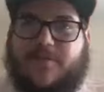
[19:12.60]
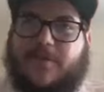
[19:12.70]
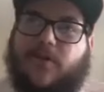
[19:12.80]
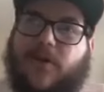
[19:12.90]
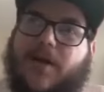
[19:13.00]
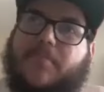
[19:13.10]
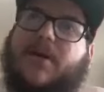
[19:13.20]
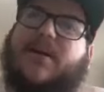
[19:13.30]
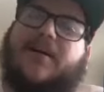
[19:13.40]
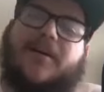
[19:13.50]
the rhyme.
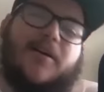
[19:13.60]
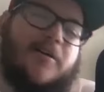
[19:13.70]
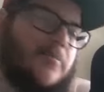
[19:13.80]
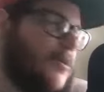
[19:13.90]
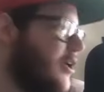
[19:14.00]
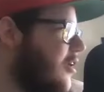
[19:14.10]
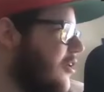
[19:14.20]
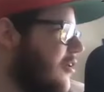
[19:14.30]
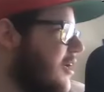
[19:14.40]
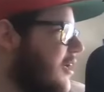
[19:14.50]
But
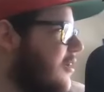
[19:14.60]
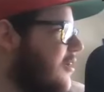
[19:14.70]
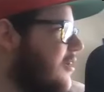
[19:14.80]
you're not gonna